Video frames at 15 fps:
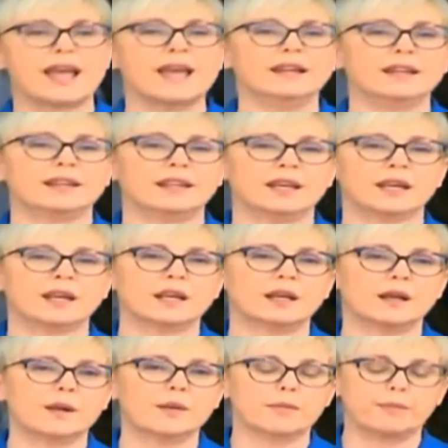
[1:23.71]

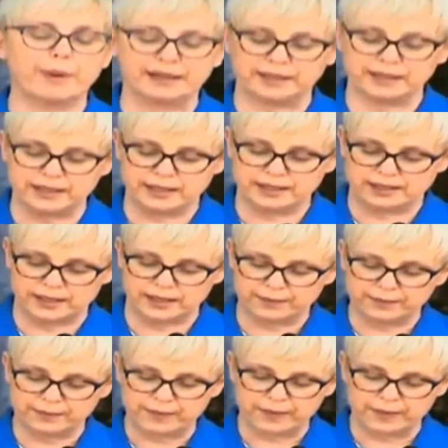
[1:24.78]
anything but easy,